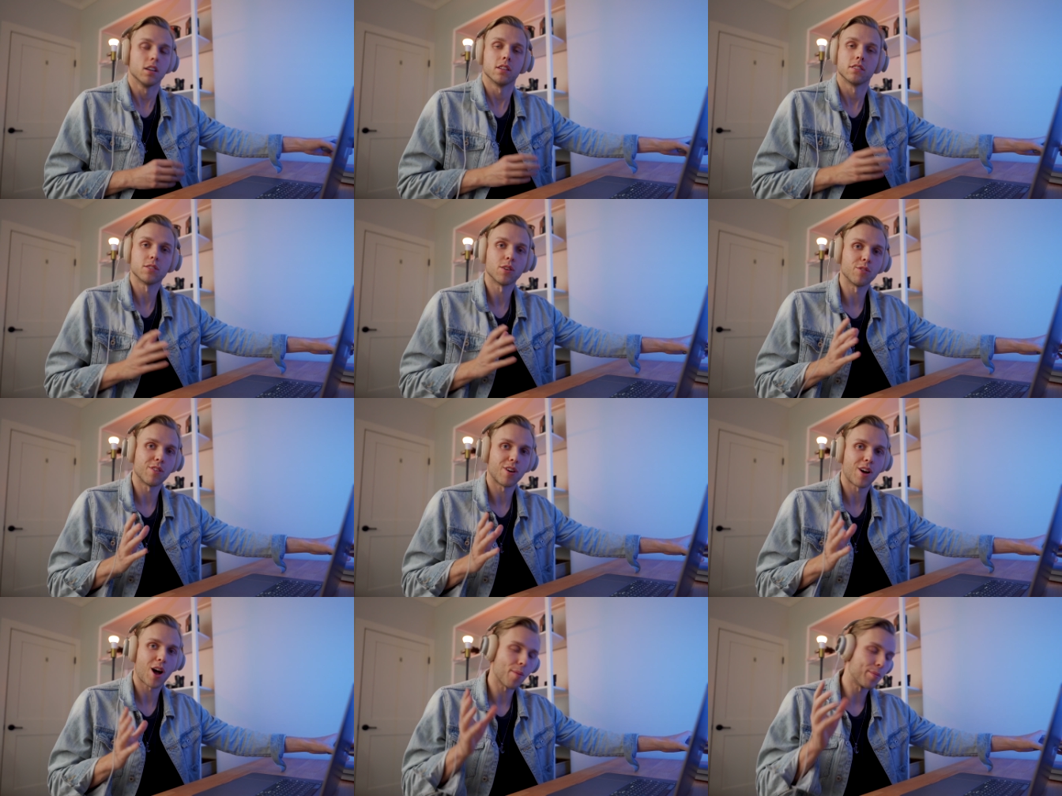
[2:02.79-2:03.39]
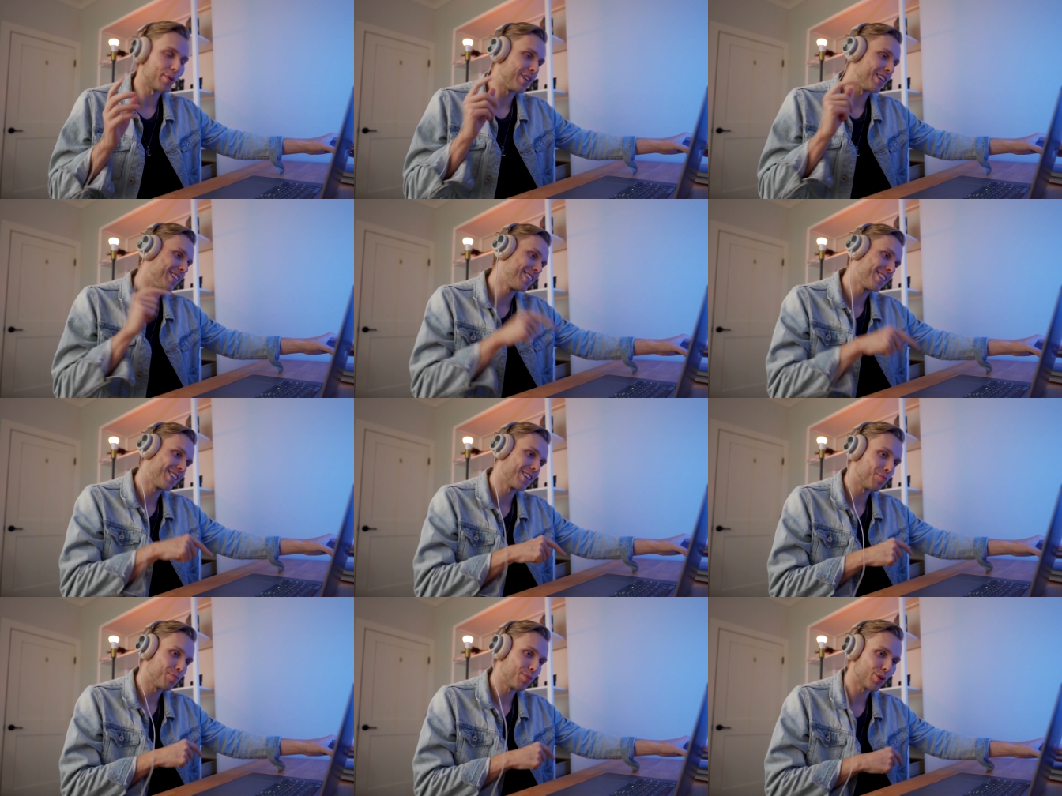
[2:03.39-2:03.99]
So hopping into
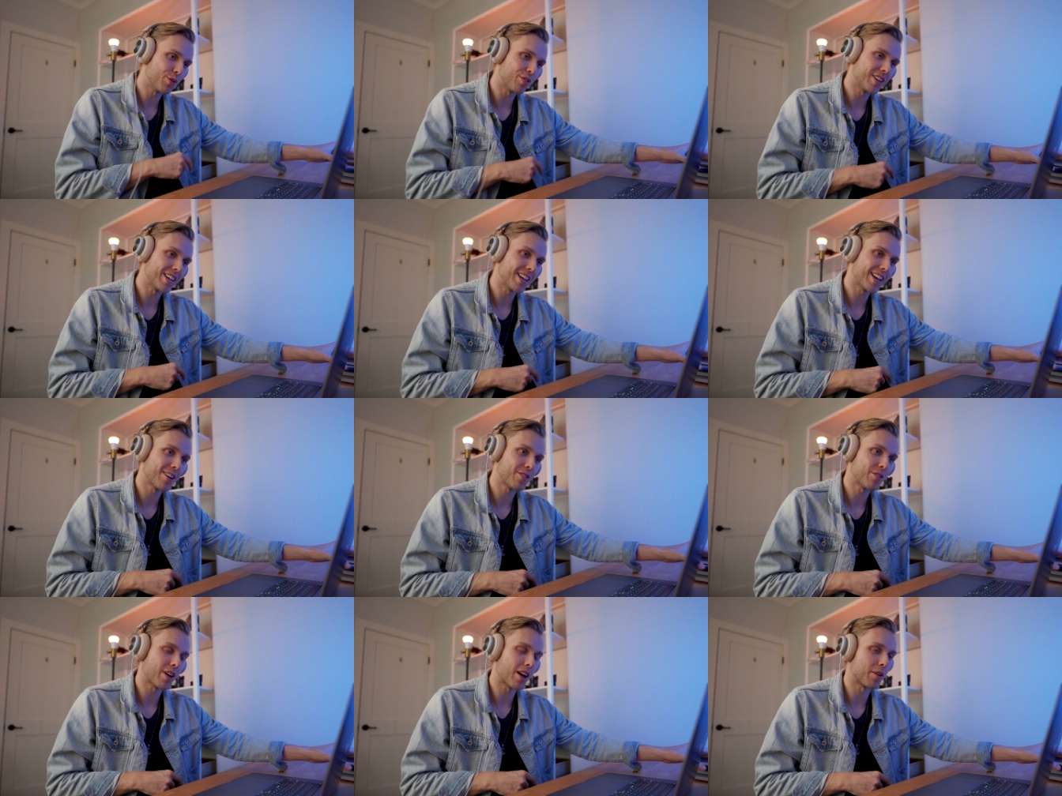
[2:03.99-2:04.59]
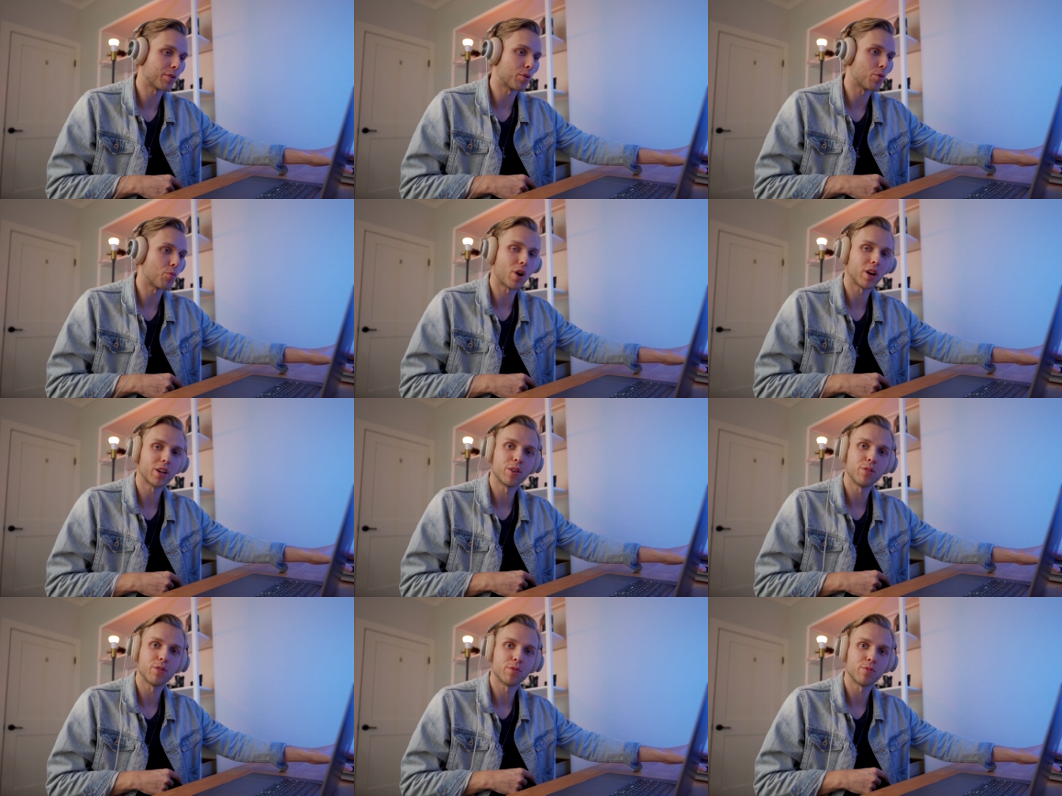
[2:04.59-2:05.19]
the computer now, I'm gonna
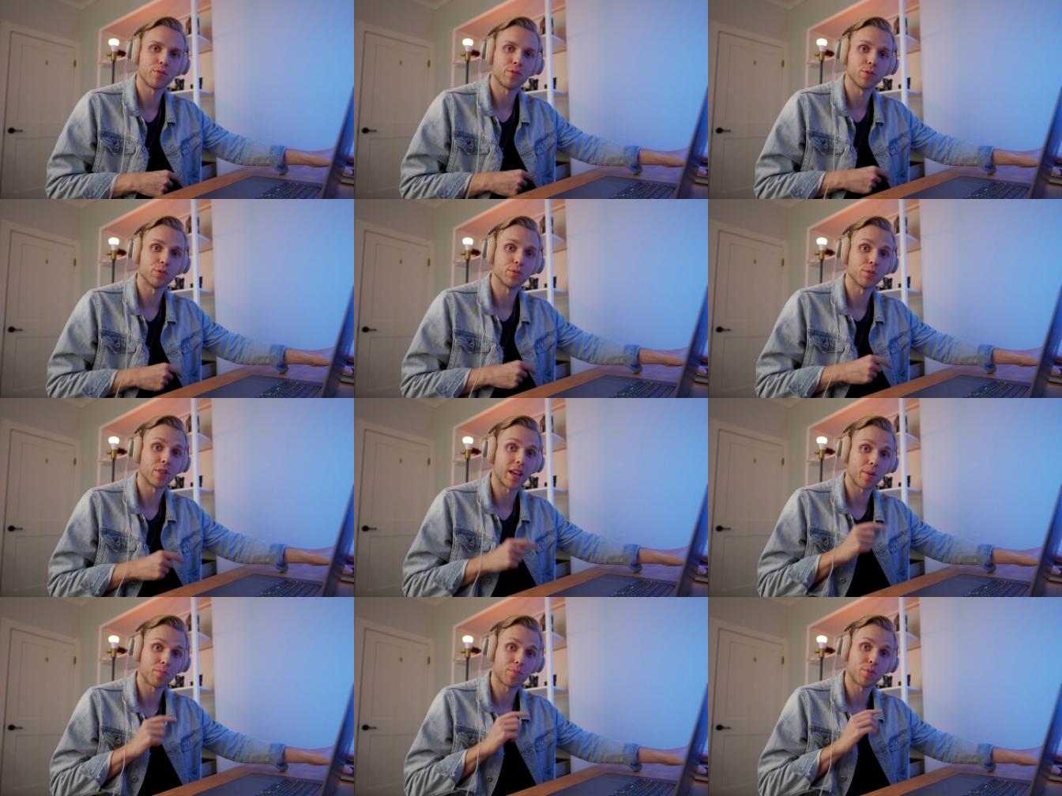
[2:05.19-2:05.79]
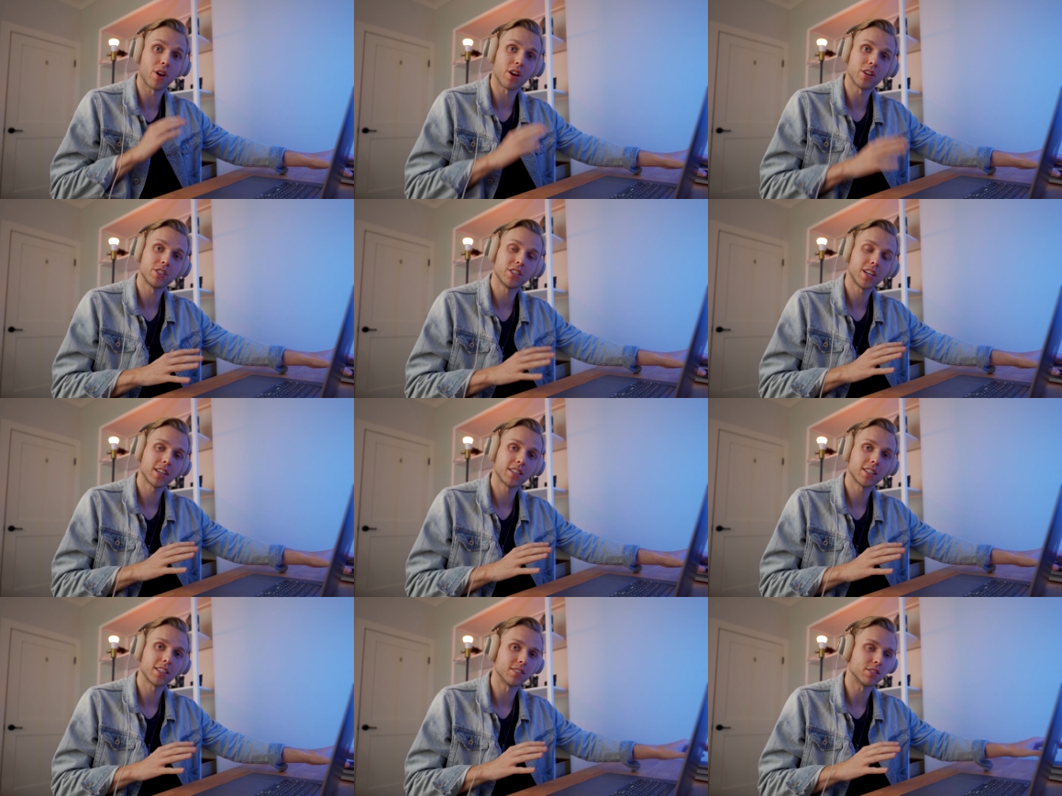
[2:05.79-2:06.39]
walk you through that
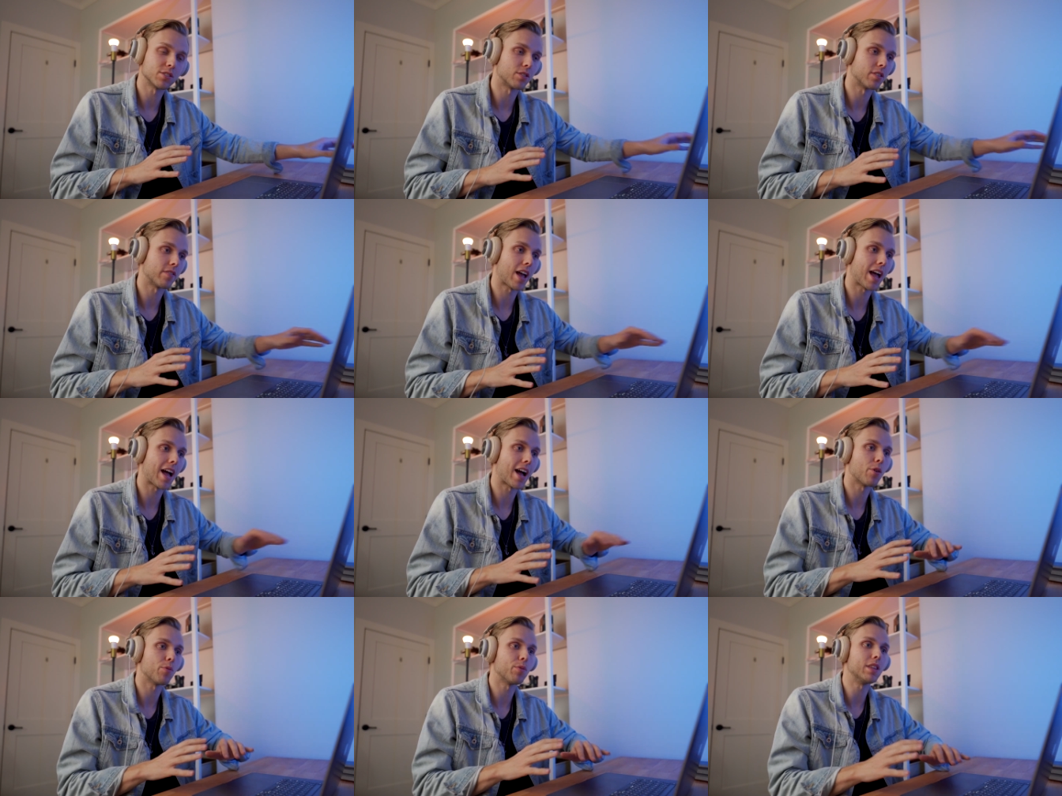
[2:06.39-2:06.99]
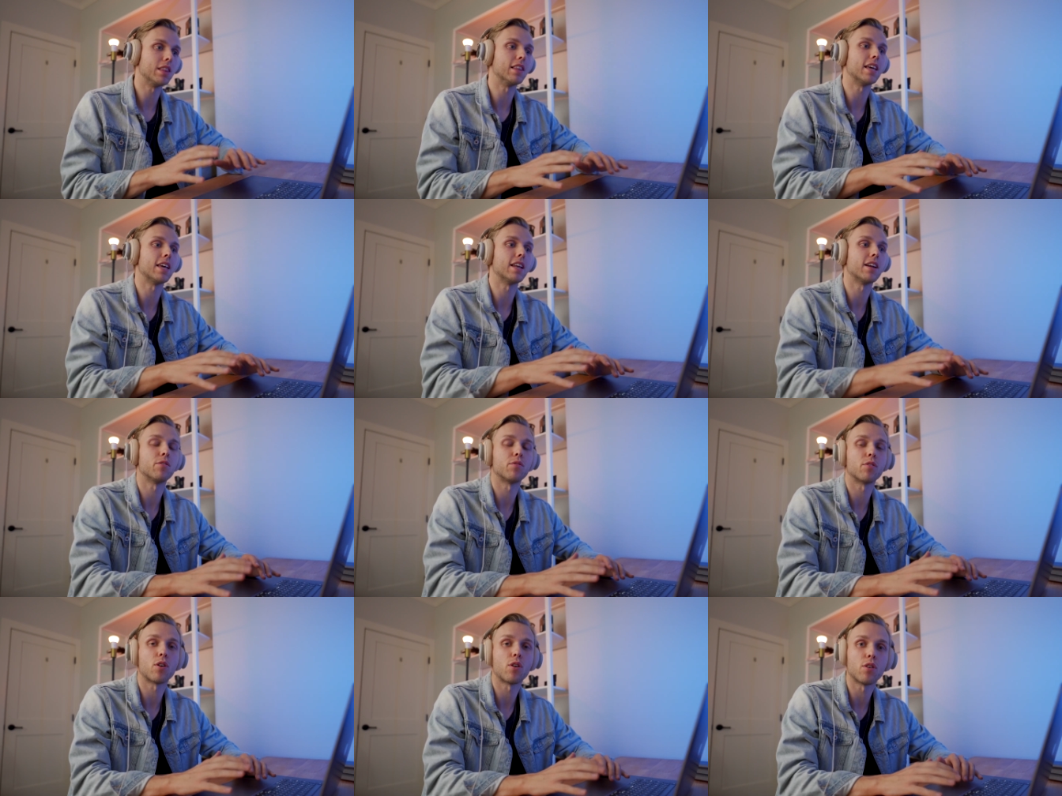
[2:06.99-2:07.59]
project and sort of how we laid
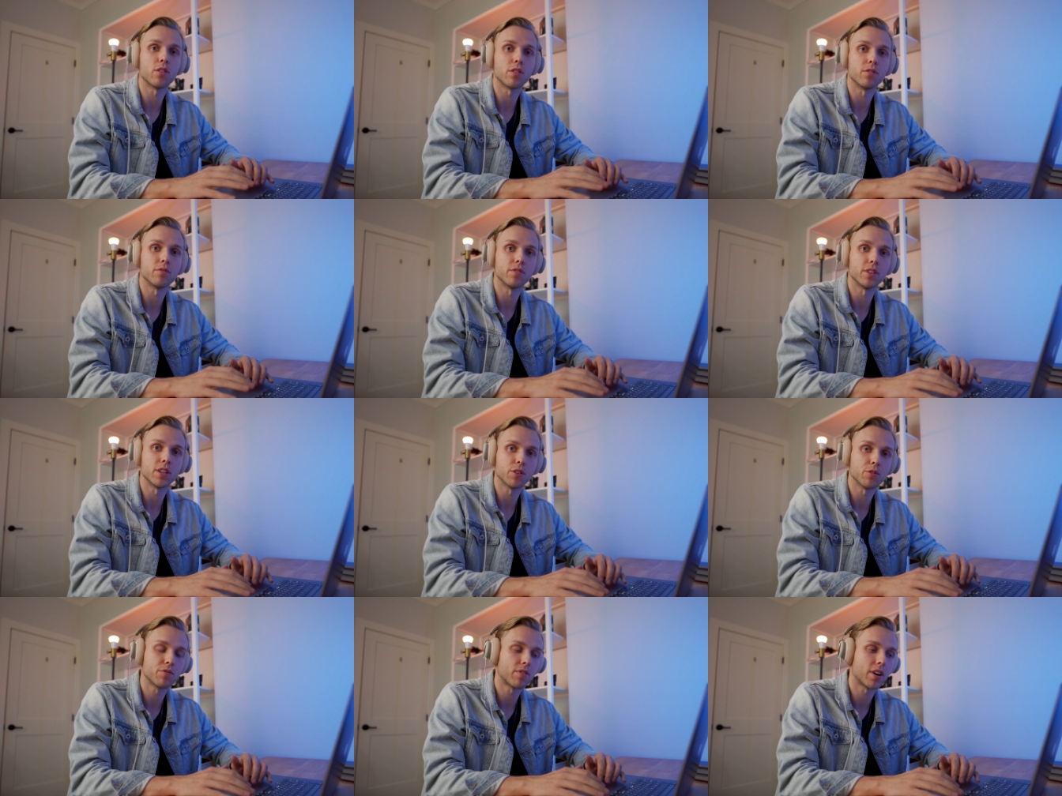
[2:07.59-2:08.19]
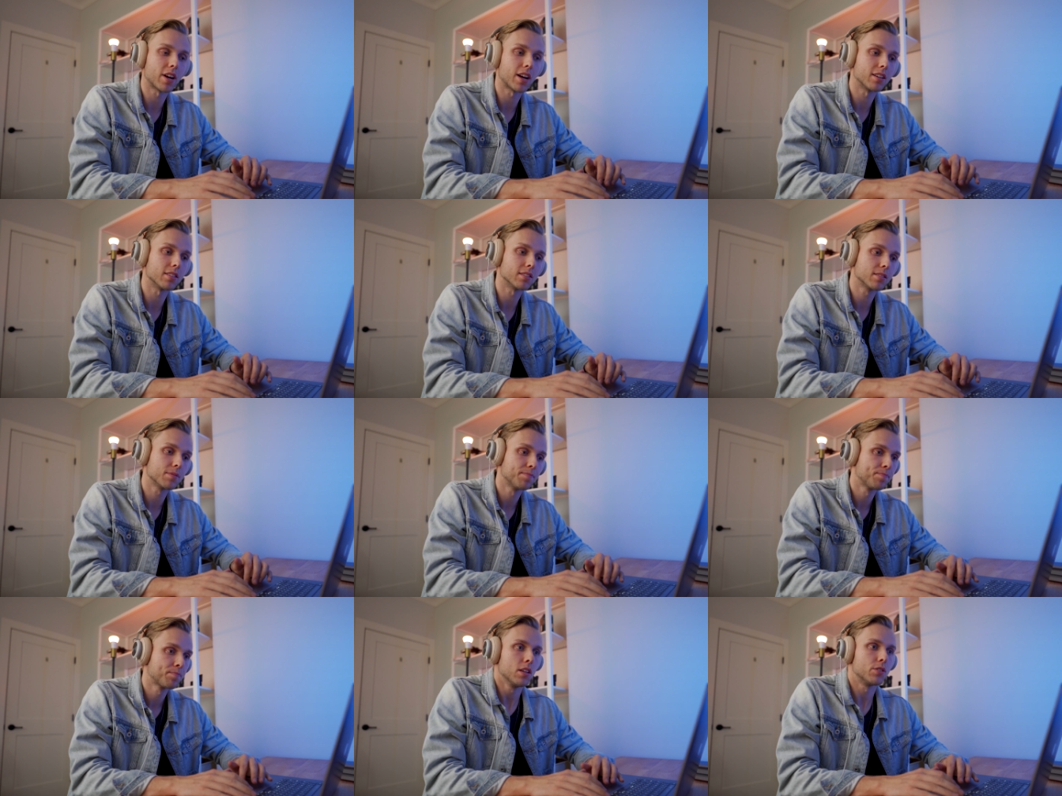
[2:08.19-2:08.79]
out all the video files.